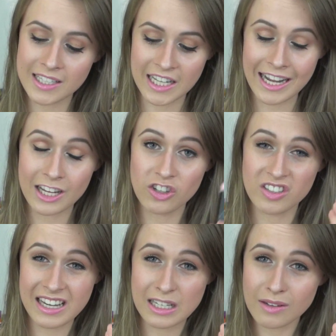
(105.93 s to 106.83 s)
So then I can use
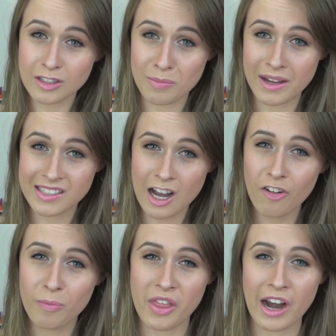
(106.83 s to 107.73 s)
these ones on
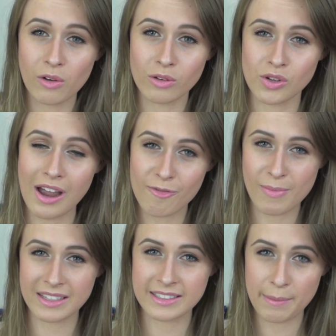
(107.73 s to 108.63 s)
myself, but then I also have
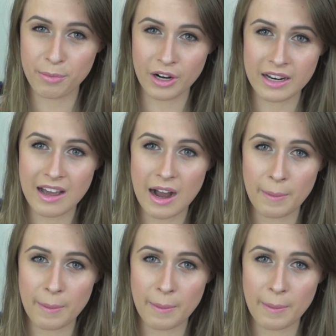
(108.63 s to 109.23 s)
my separate